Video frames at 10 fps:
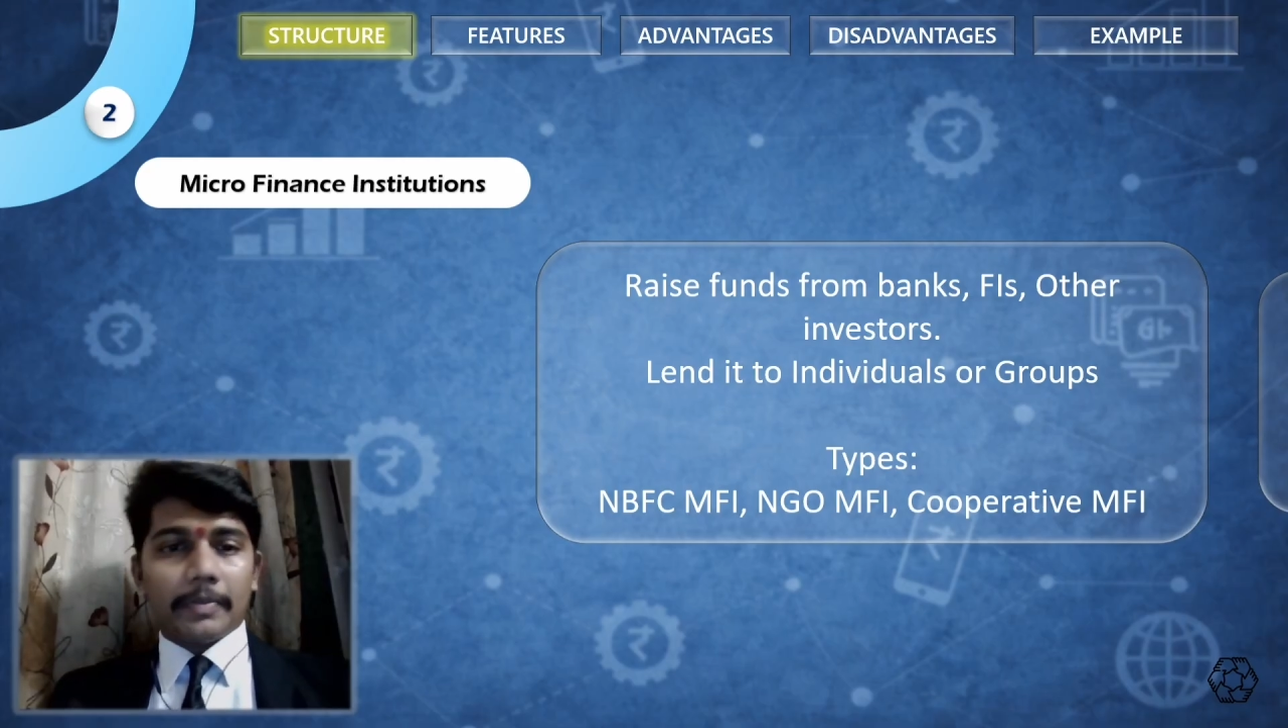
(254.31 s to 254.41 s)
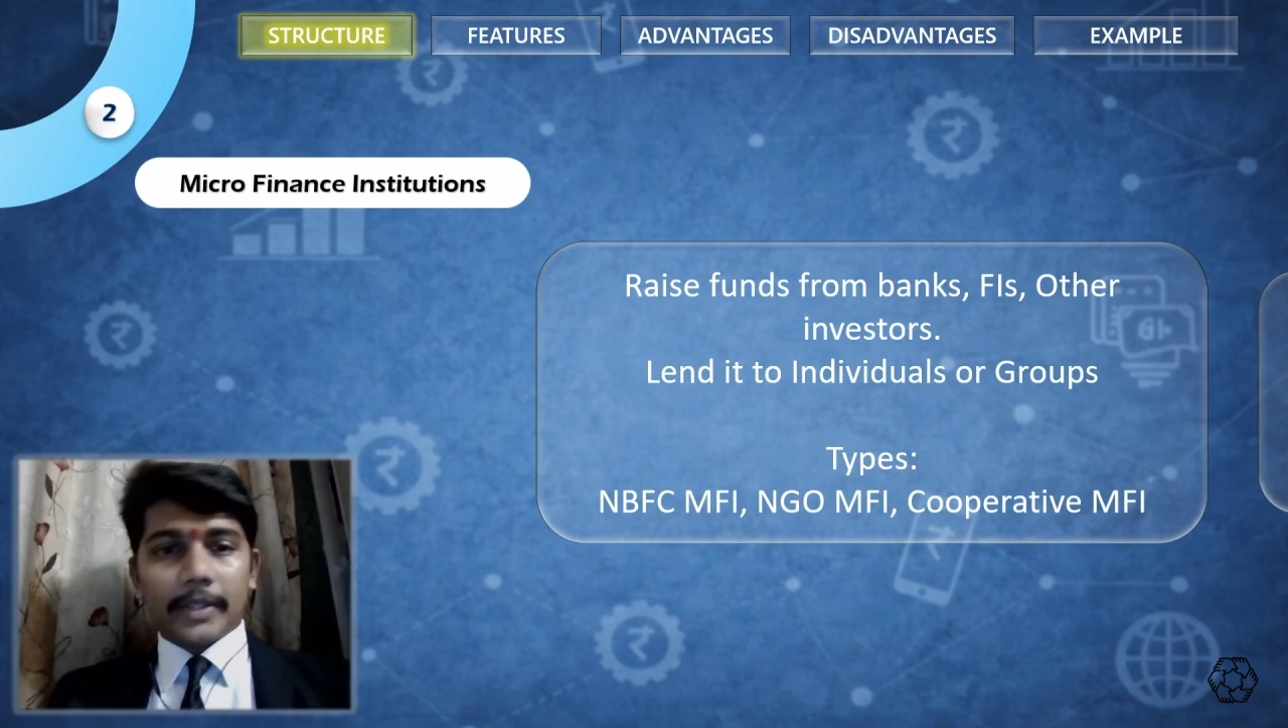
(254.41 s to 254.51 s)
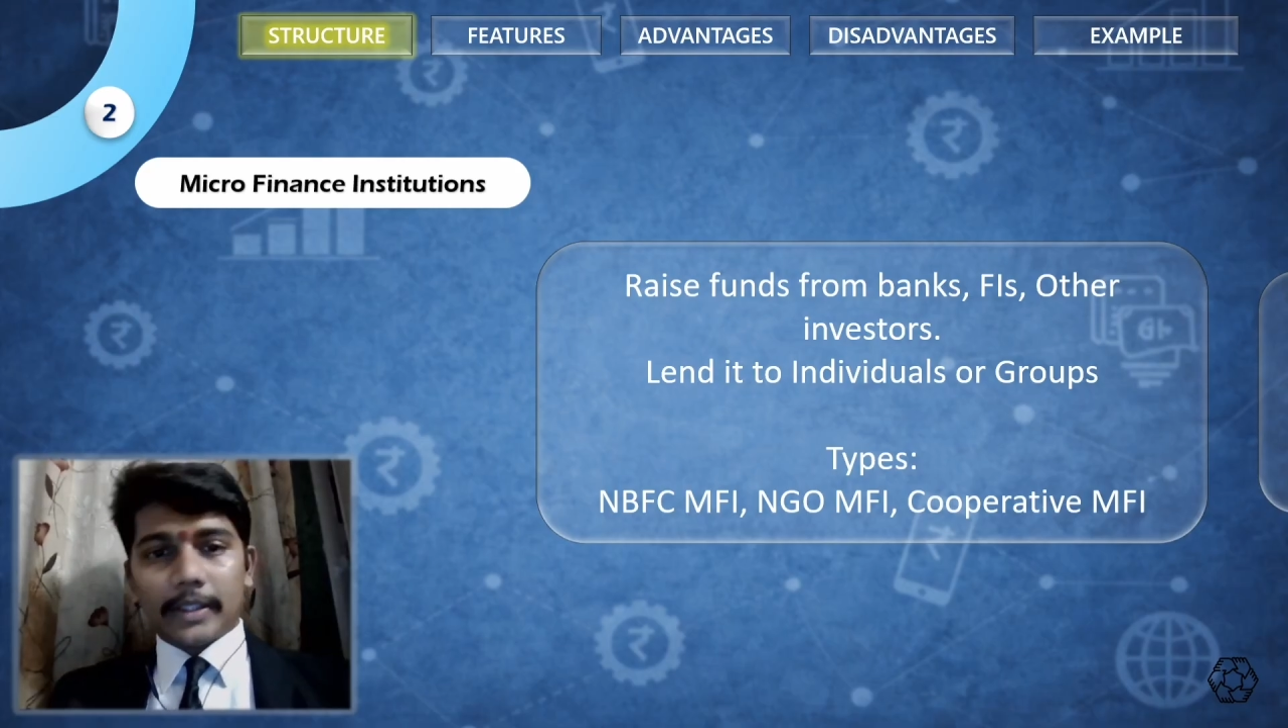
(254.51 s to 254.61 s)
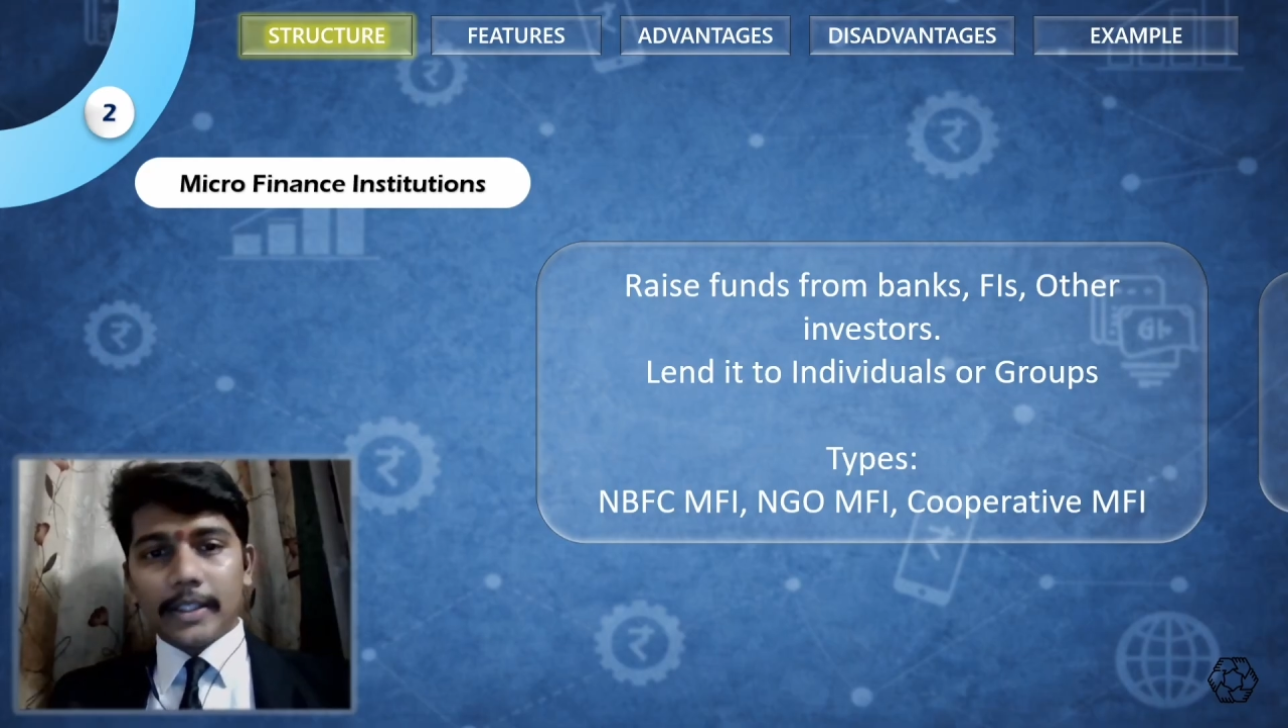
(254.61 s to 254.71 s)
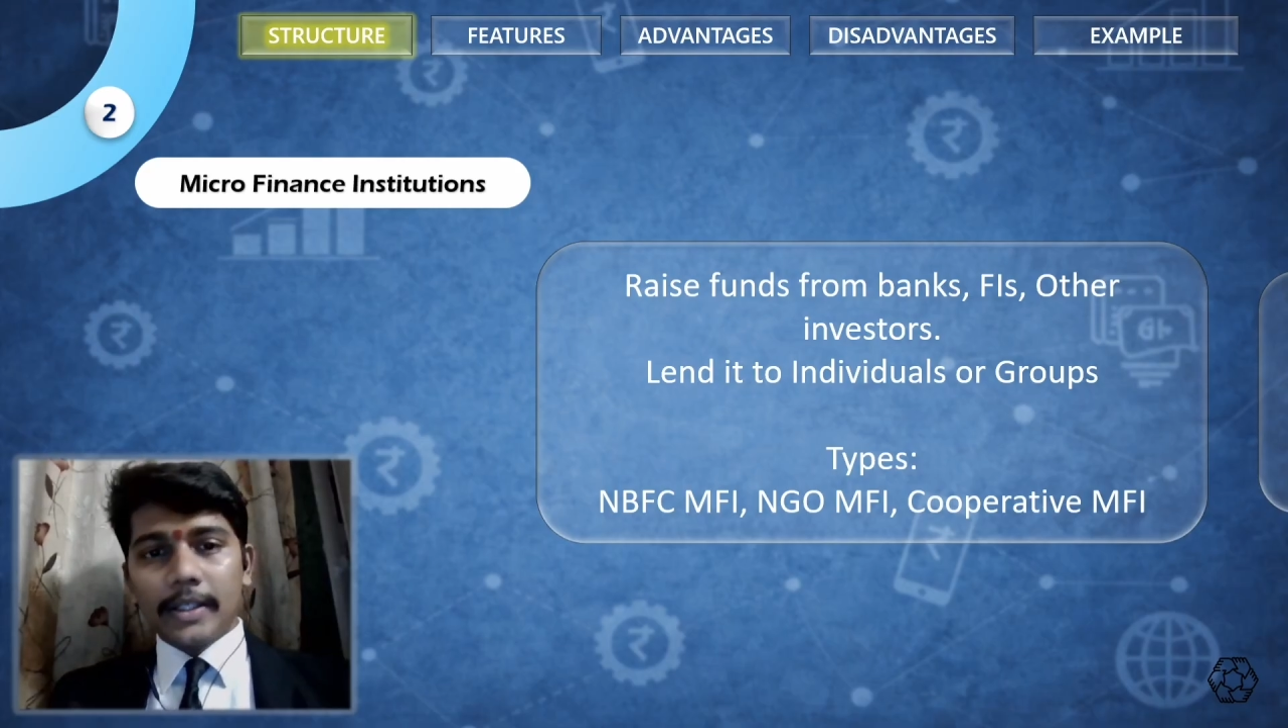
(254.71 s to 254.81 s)

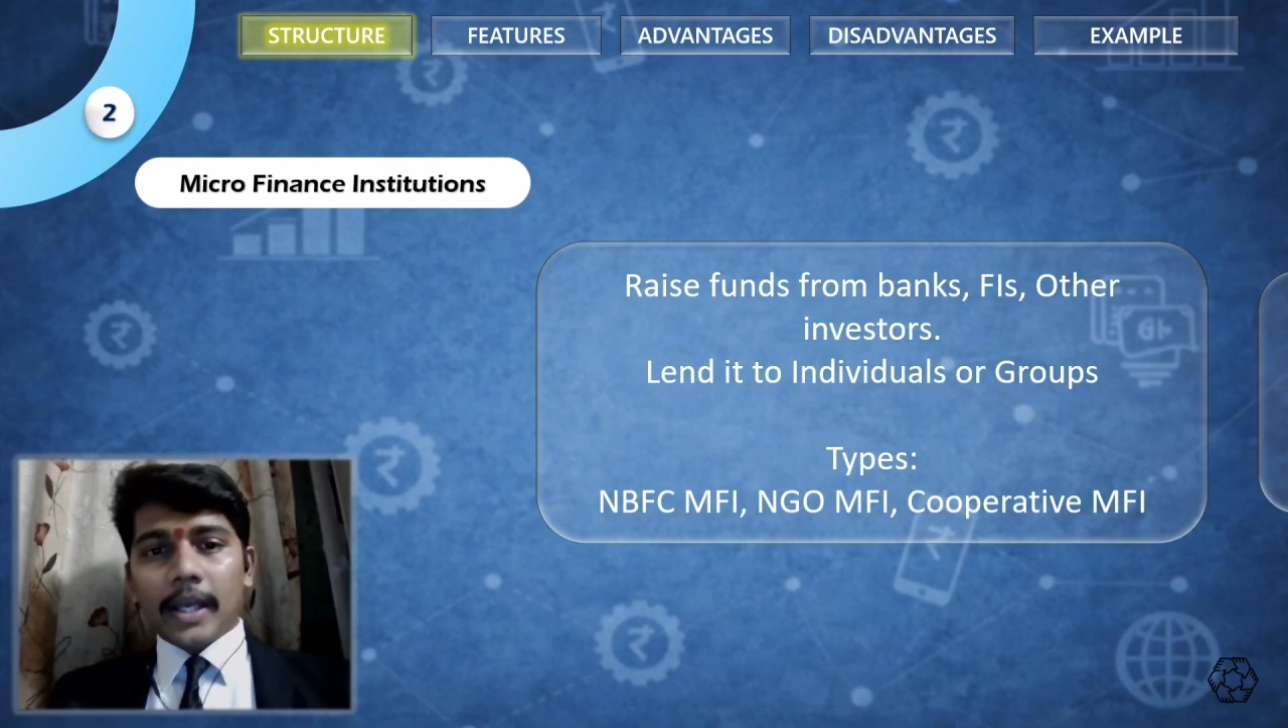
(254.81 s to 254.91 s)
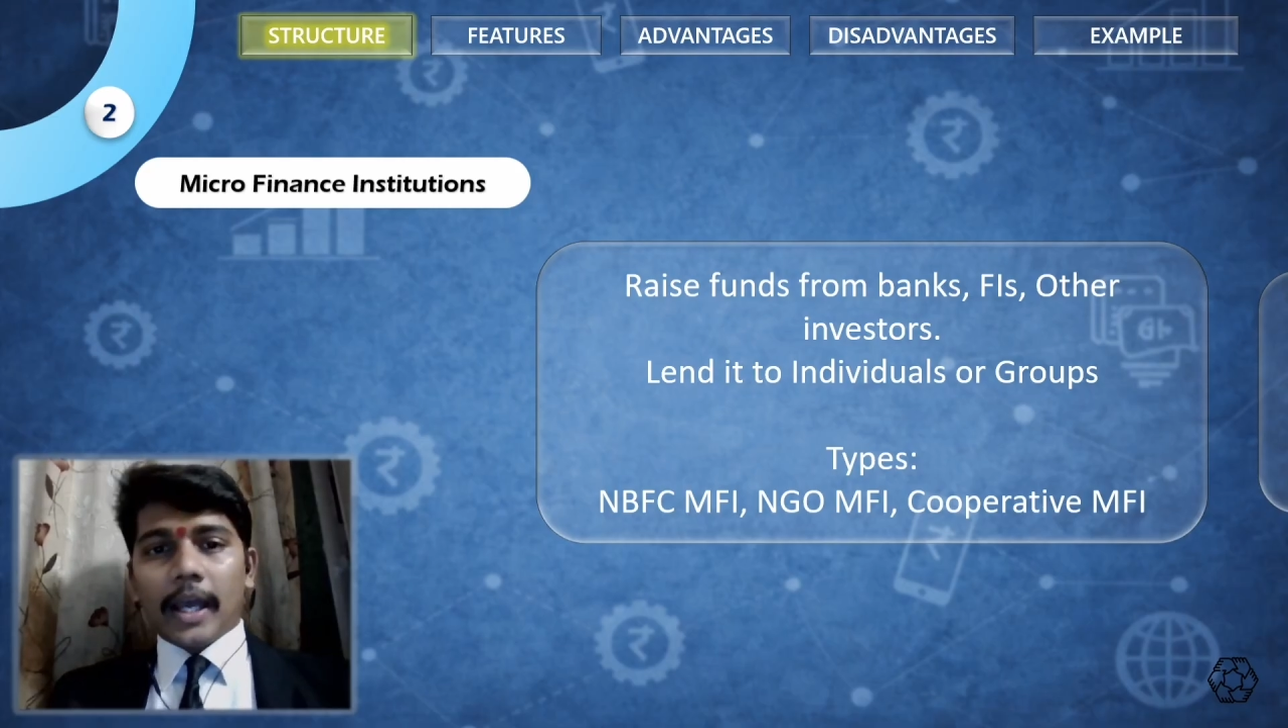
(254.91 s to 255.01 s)
monthly,